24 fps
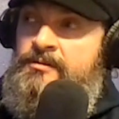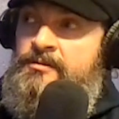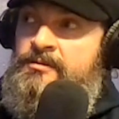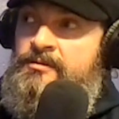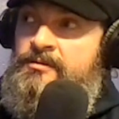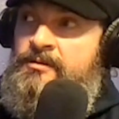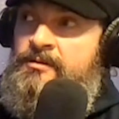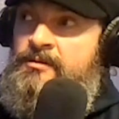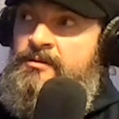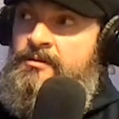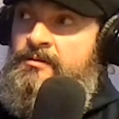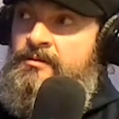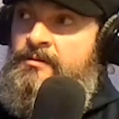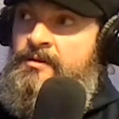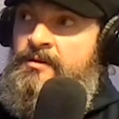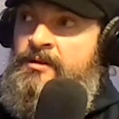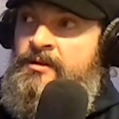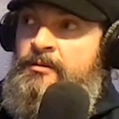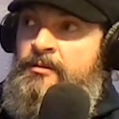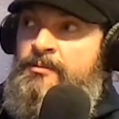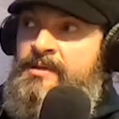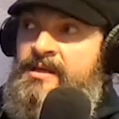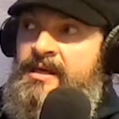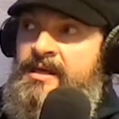So it'll
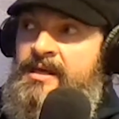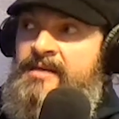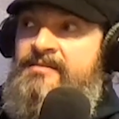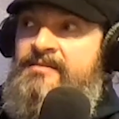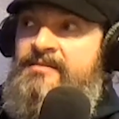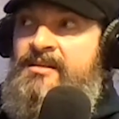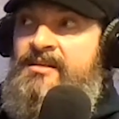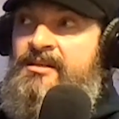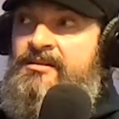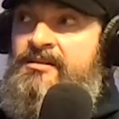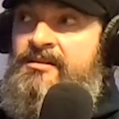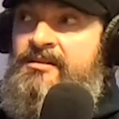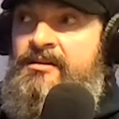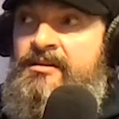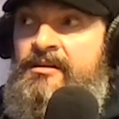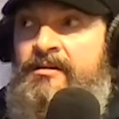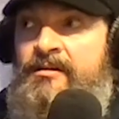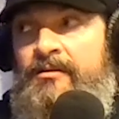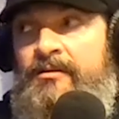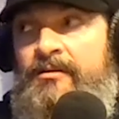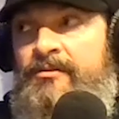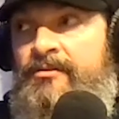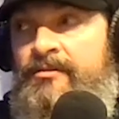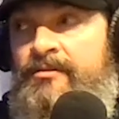be 18
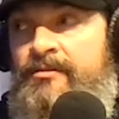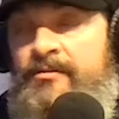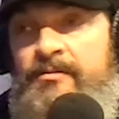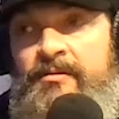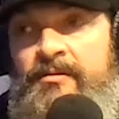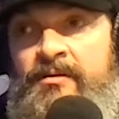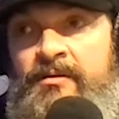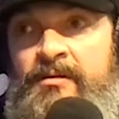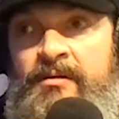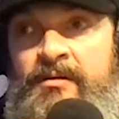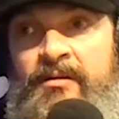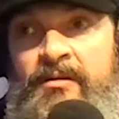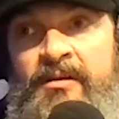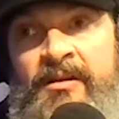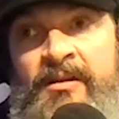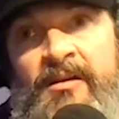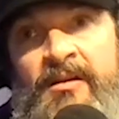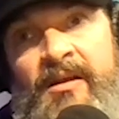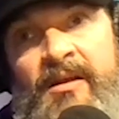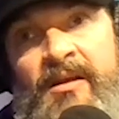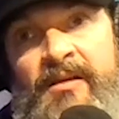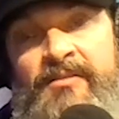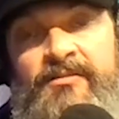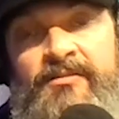years uh, in
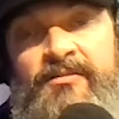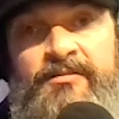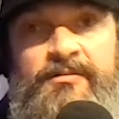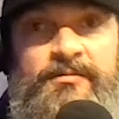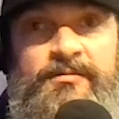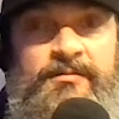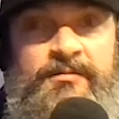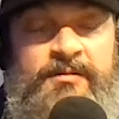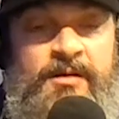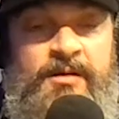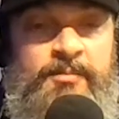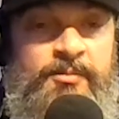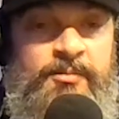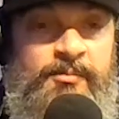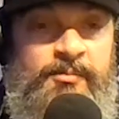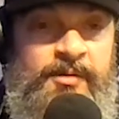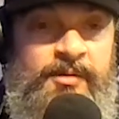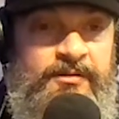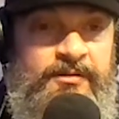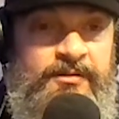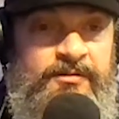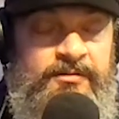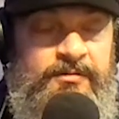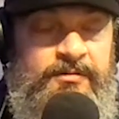the next couple
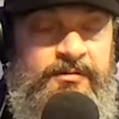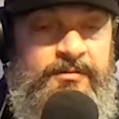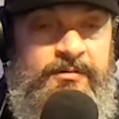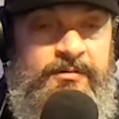months.